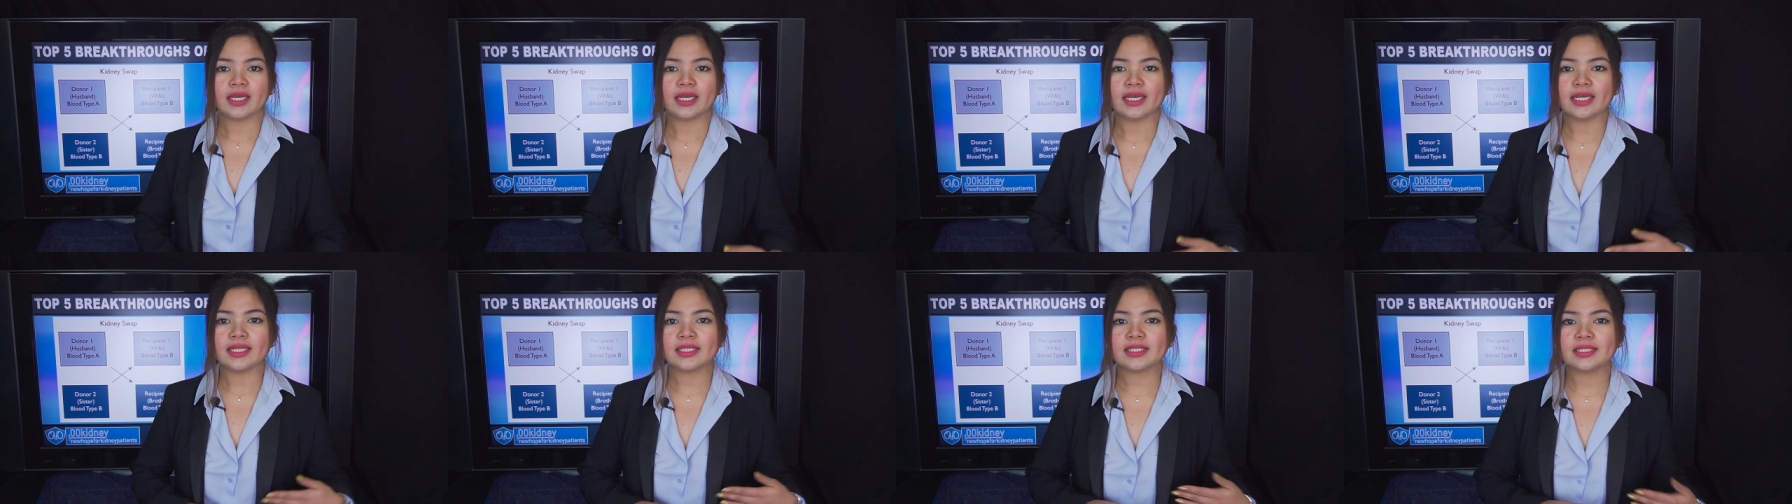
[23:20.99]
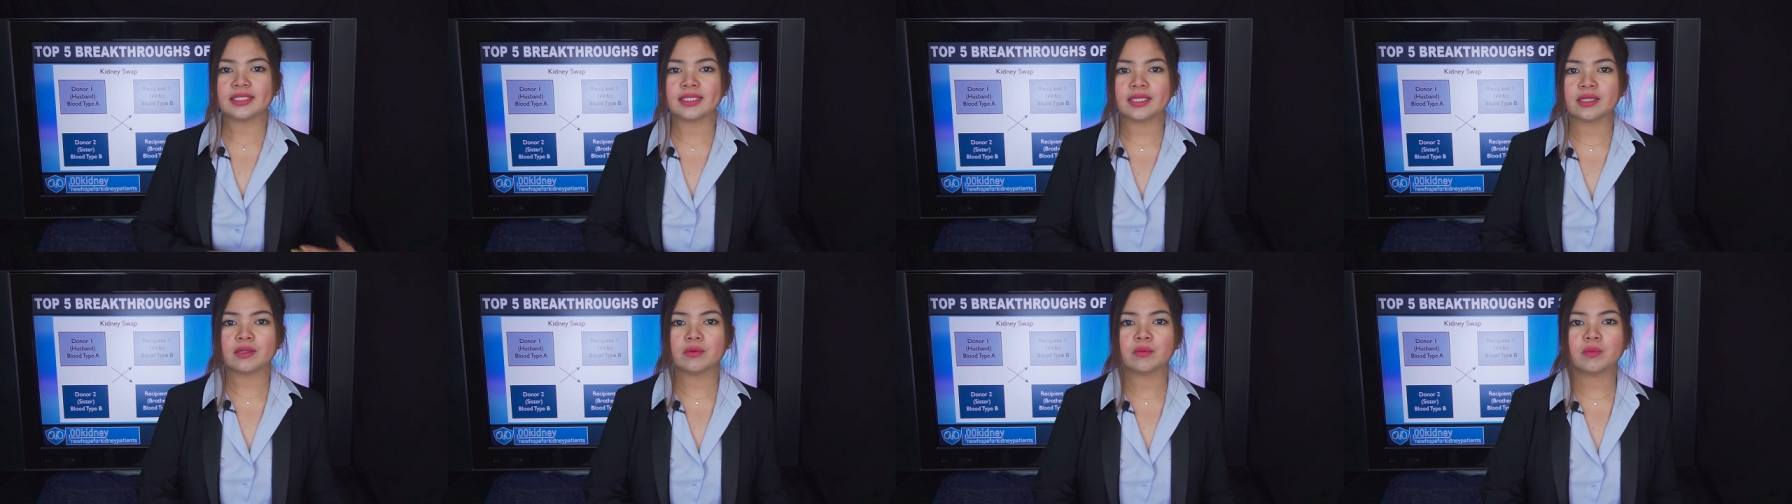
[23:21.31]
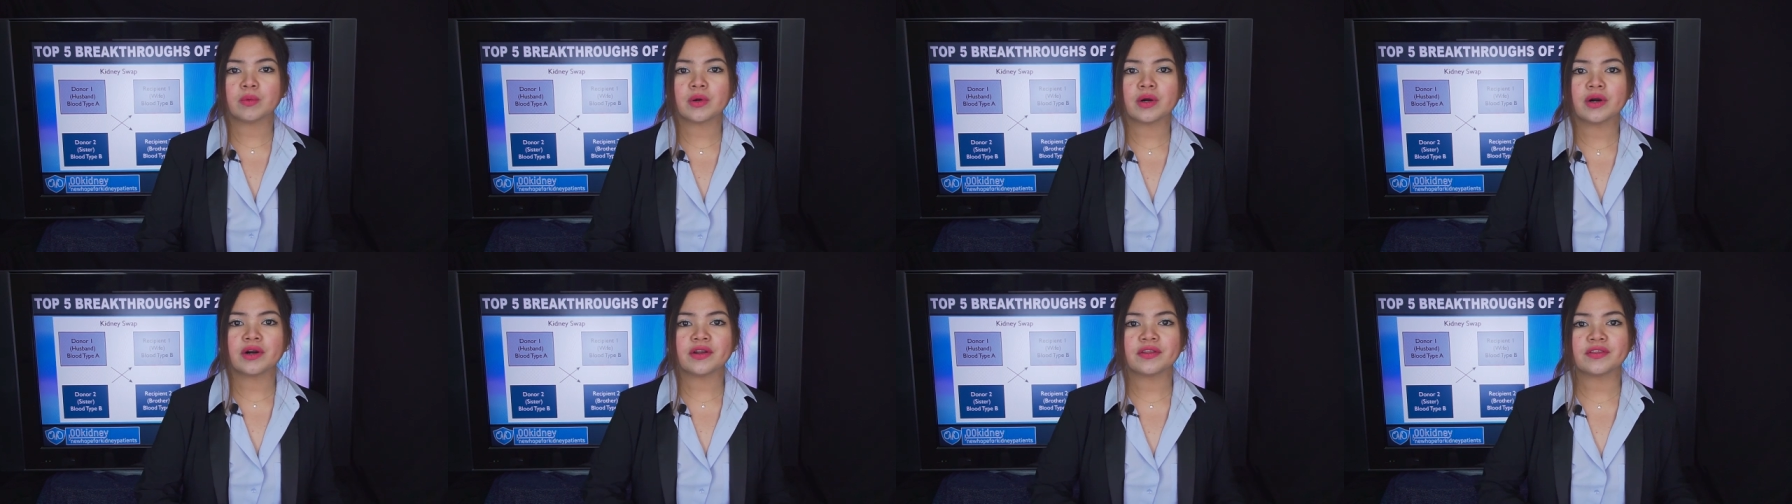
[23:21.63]
it's still
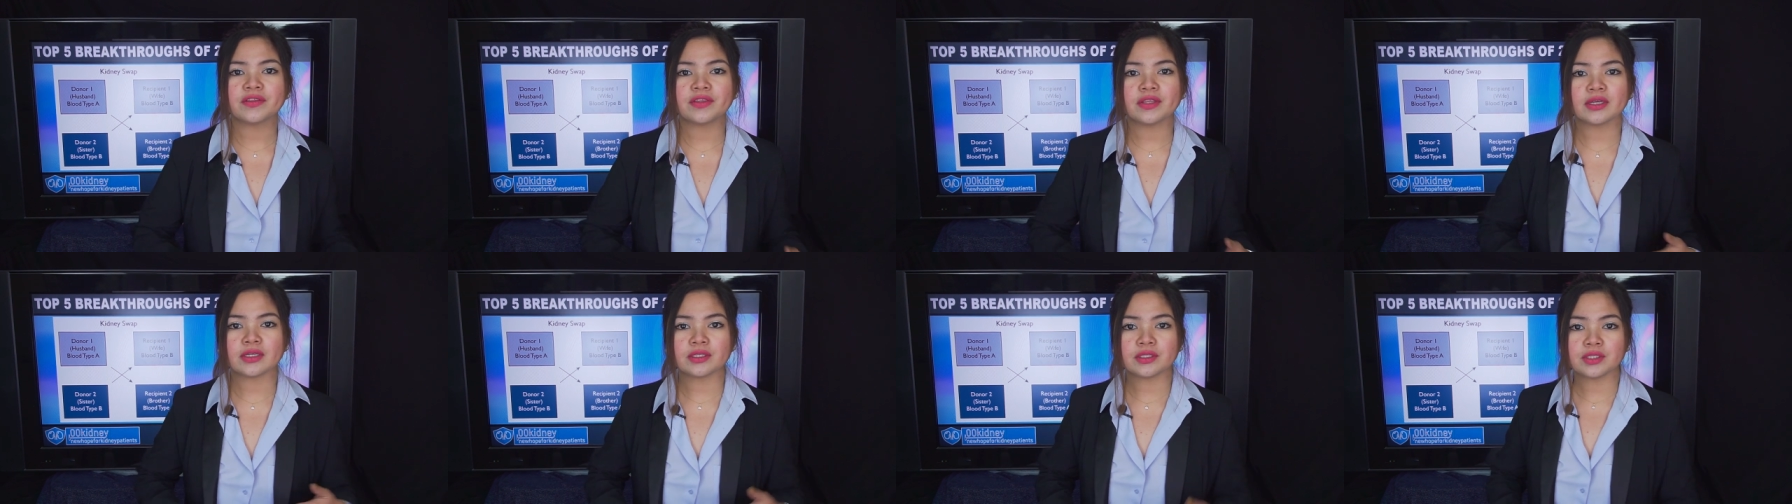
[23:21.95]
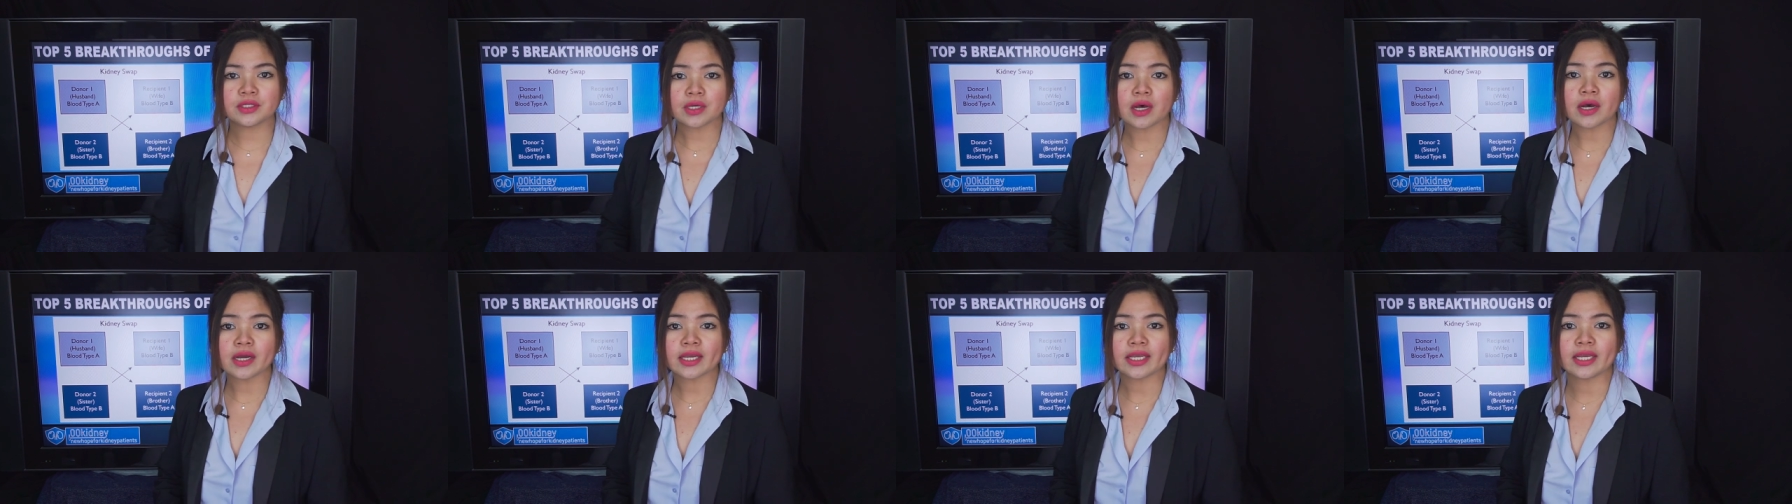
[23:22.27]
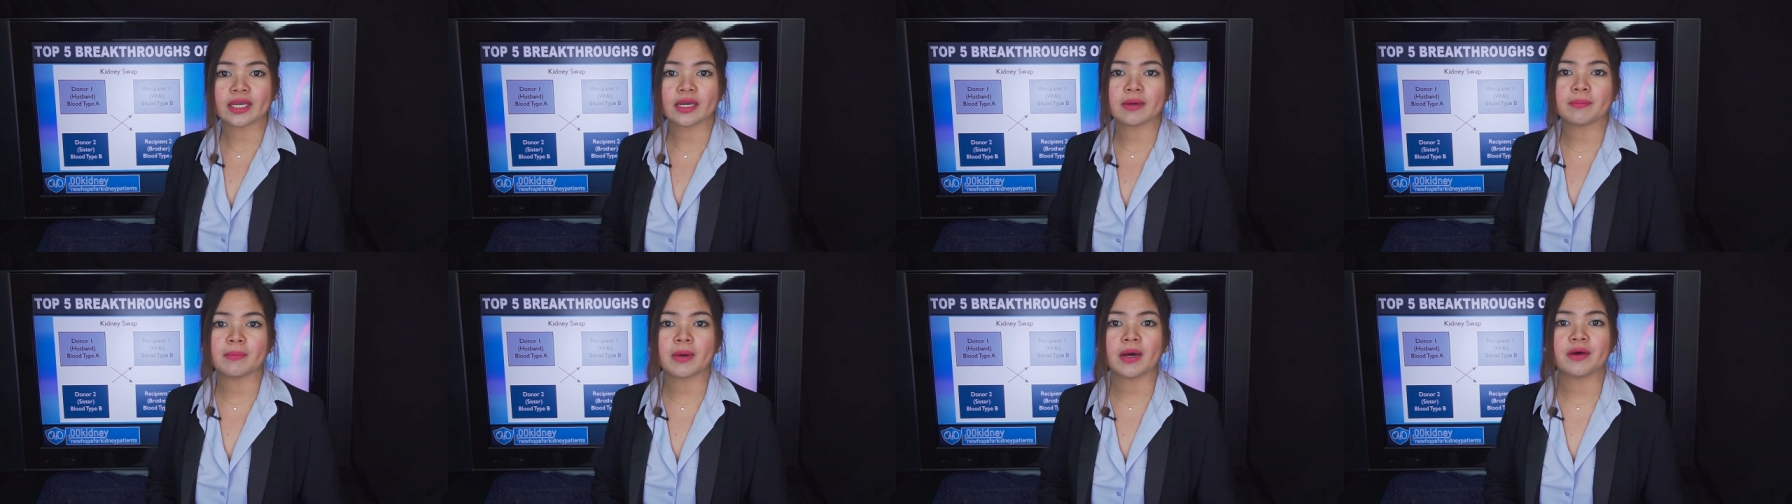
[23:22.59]
worth
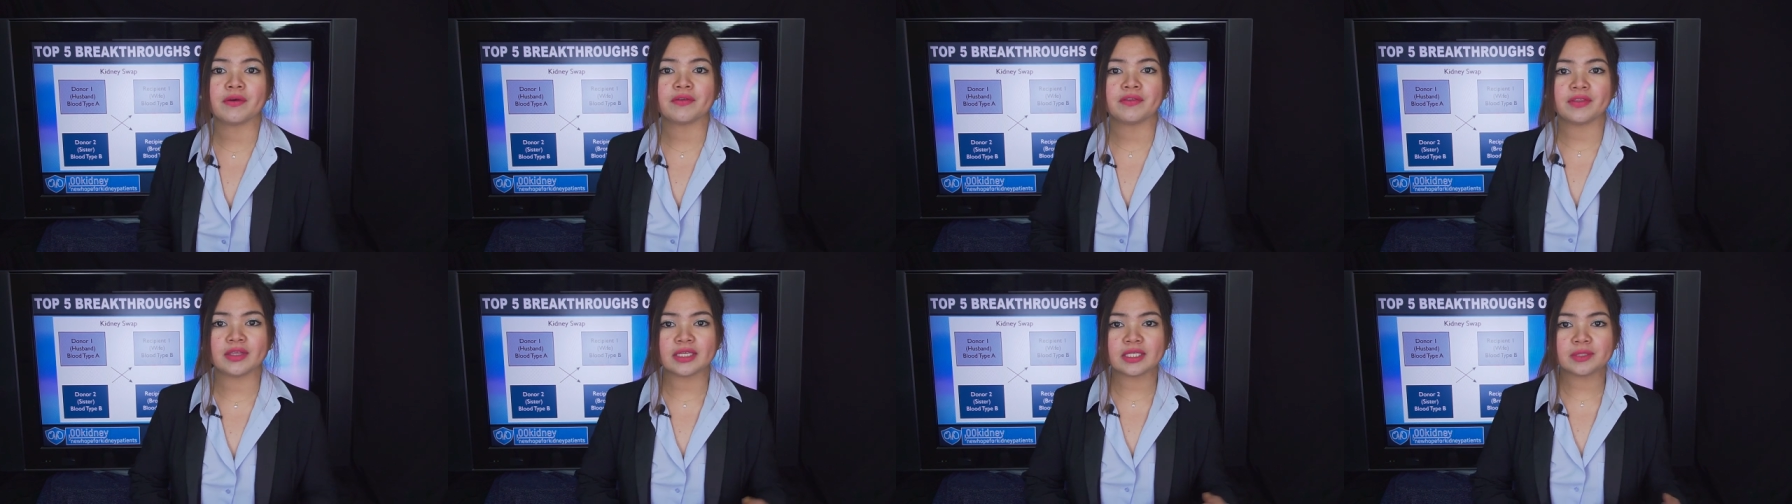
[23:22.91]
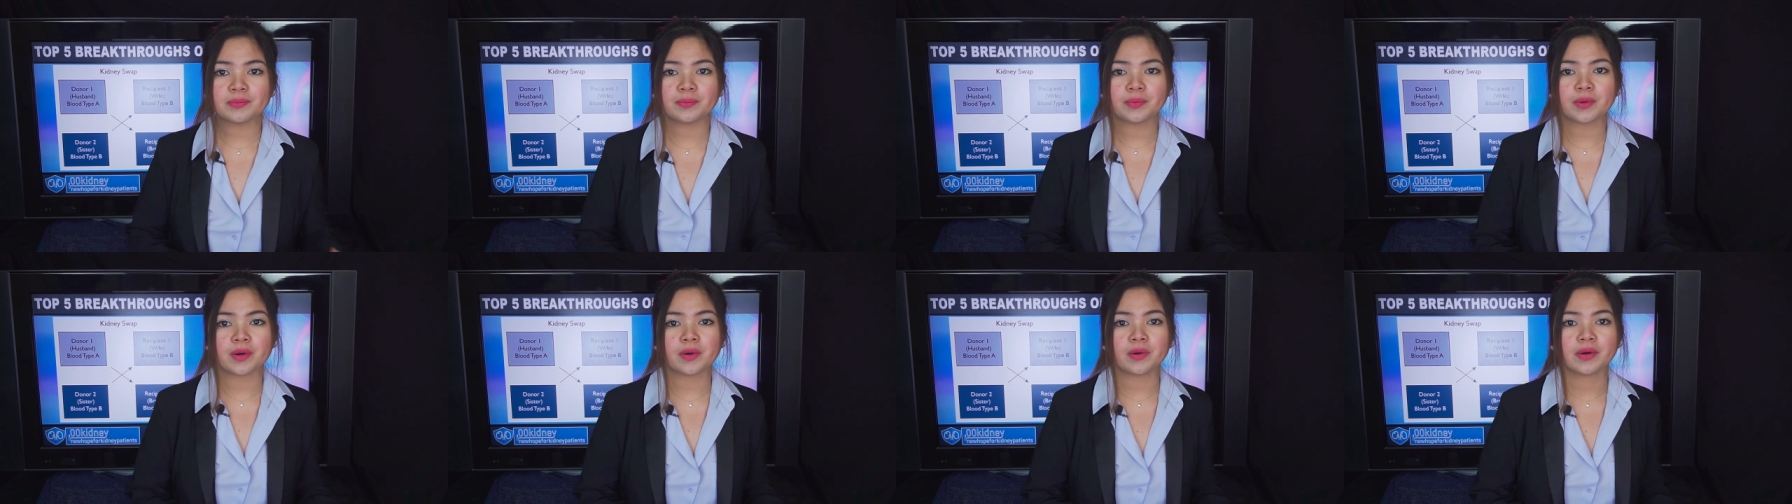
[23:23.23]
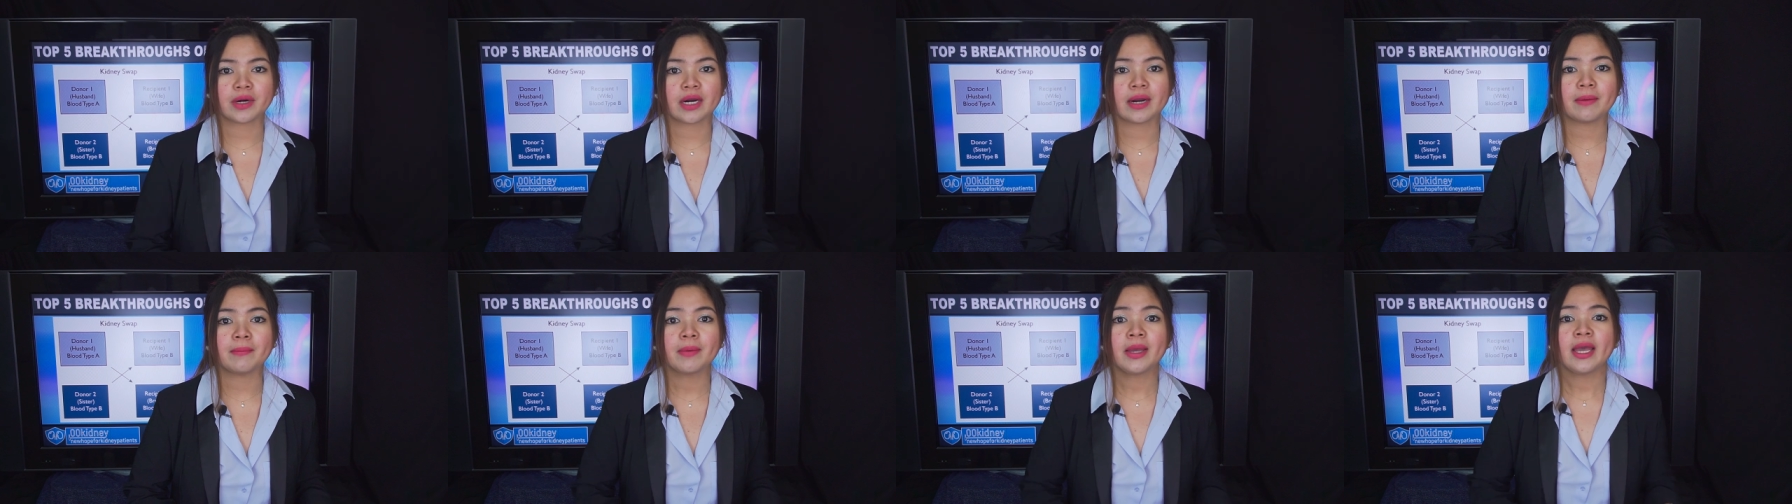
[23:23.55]
talking about this
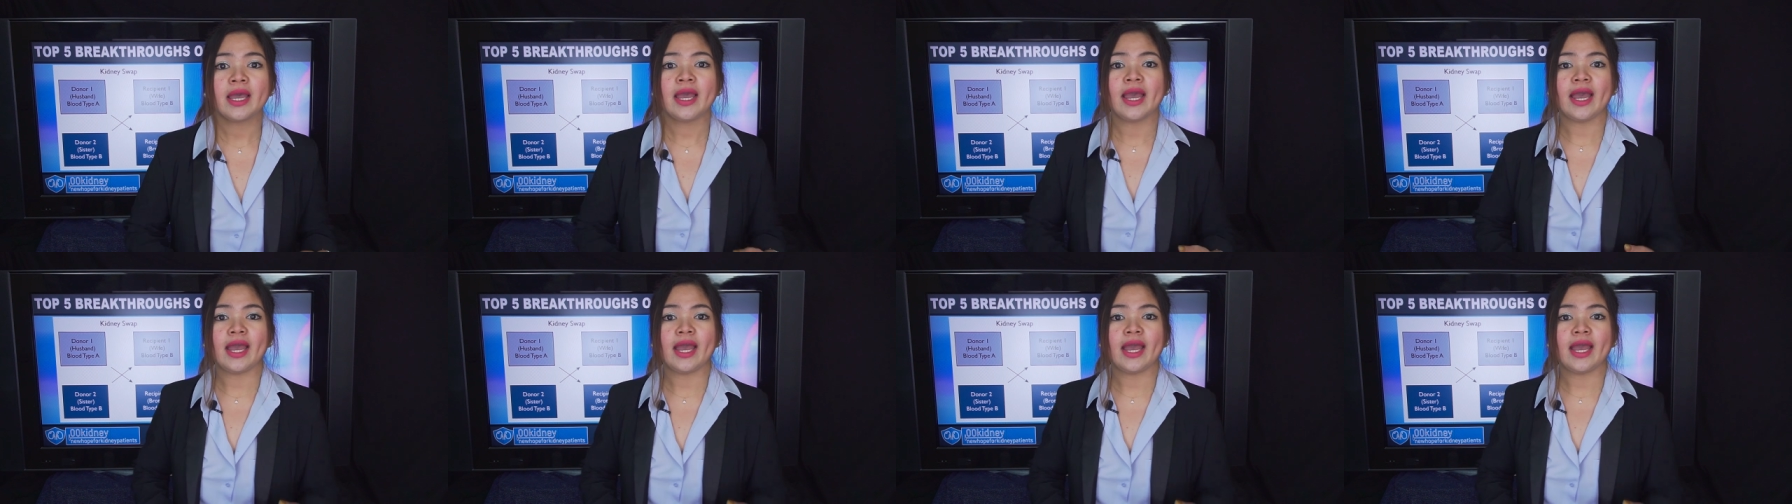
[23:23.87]
program